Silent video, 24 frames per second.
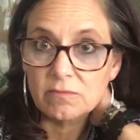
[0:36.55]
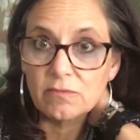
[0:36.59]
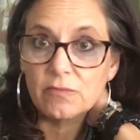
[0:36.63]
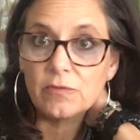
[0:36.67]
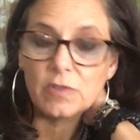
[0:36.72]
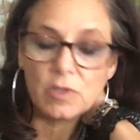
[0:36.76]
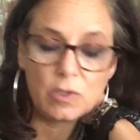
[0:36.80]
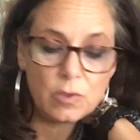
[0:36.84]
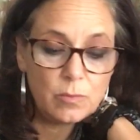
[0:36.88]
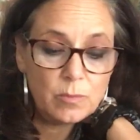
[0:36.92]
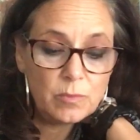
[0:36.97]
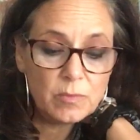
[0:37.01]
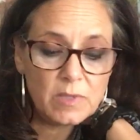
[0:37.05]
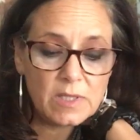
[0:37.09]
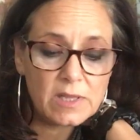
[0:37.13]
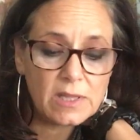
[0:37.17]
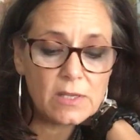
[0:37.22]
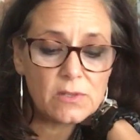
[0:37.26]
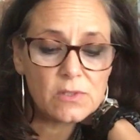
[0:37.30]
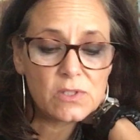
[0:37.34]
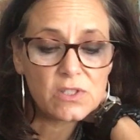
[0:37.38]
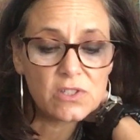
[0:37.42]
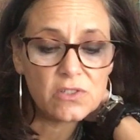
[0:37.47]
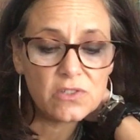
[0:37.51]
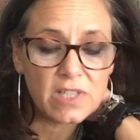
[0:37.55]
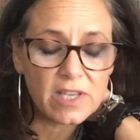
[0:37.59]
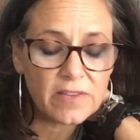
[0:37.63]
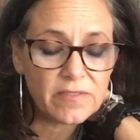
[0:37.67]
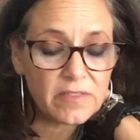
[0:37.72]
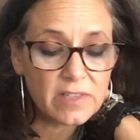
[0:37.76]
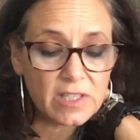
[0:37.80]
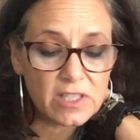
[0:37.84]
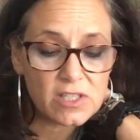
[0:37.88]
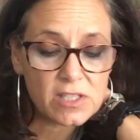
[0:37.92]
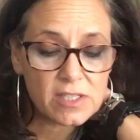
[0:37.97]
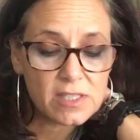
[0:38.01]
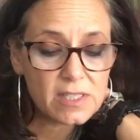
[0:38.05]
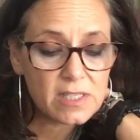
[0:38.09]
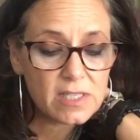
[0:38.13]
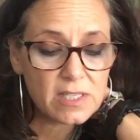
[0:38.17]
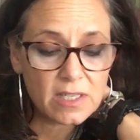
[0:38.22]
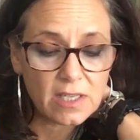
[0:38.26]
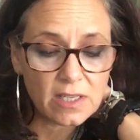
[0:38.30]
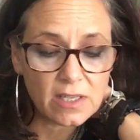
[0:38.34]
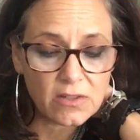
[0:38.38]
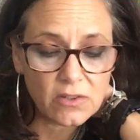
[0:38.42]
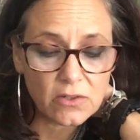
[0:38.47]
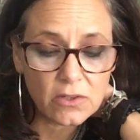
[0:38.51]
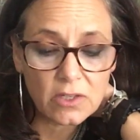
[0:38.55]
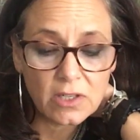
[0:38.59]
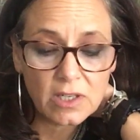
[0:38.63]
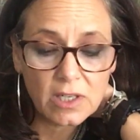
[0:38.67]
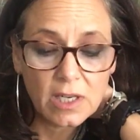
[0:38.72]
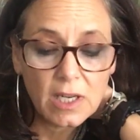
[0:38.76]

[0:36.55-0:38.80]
if you put those two definitions together,